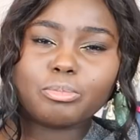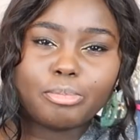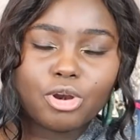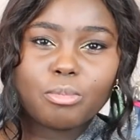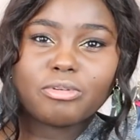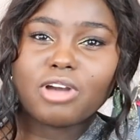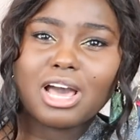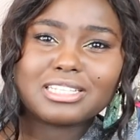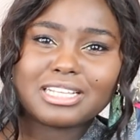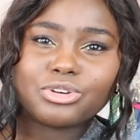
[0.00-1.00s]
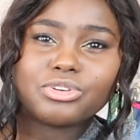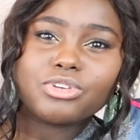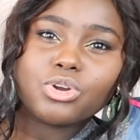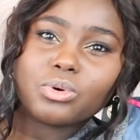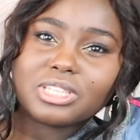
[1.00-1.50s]
The blob of colors, I don't
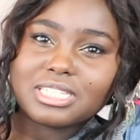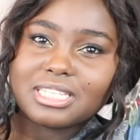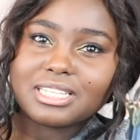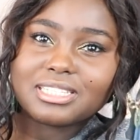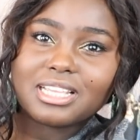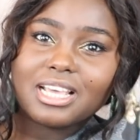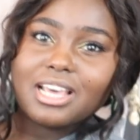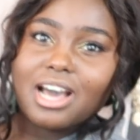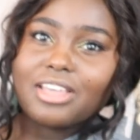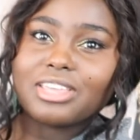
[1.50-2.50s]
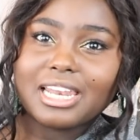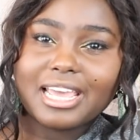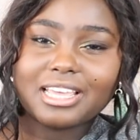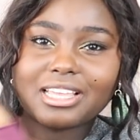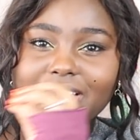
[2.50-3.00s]
even know what this is. Are they
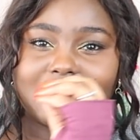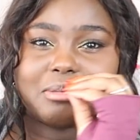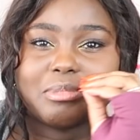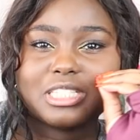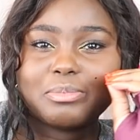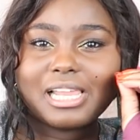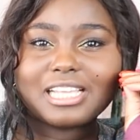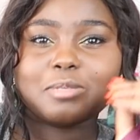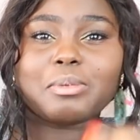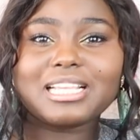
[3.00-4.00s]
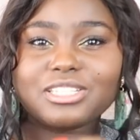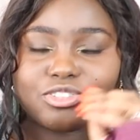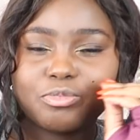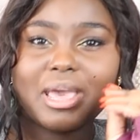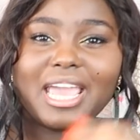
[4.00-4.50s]
like meant to be like
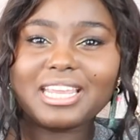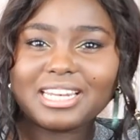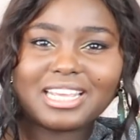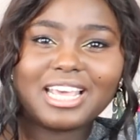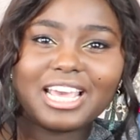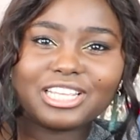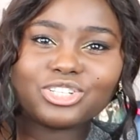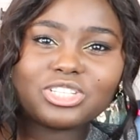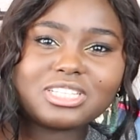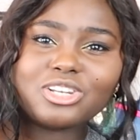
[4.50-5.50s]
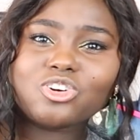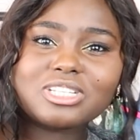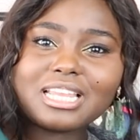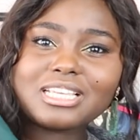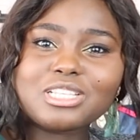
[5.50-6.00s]
splatters of paint? It just
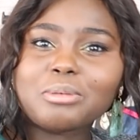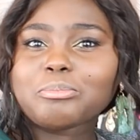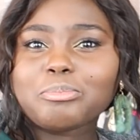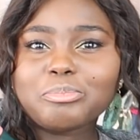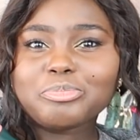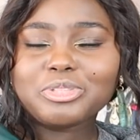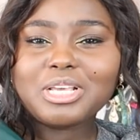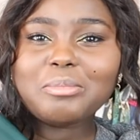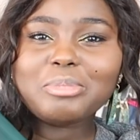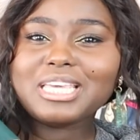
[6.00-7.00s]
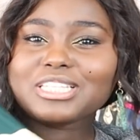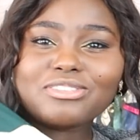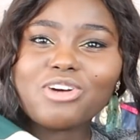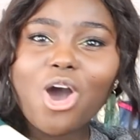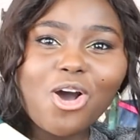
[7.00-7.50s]
looks like some piece
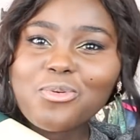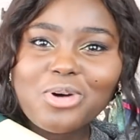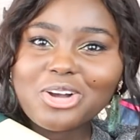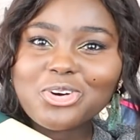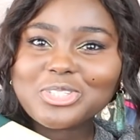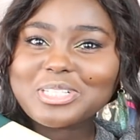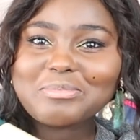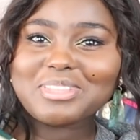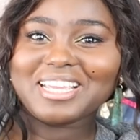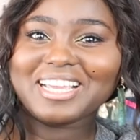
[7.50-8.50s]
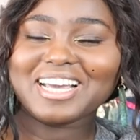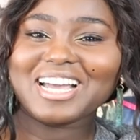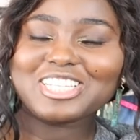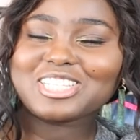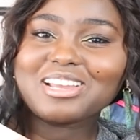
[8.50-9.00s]
of artwork or something.
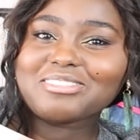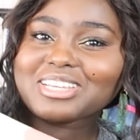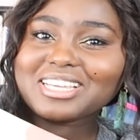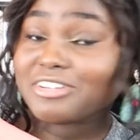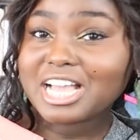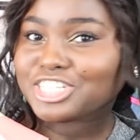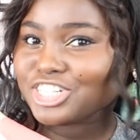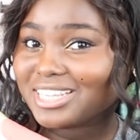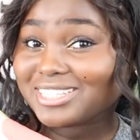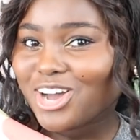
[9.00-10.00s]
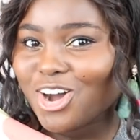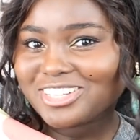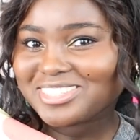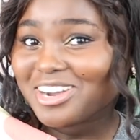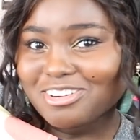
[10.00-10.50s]
I just love it. Fashion is
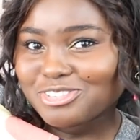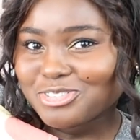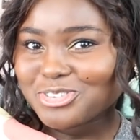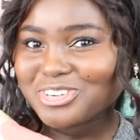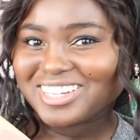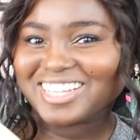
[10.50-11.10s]
art after all.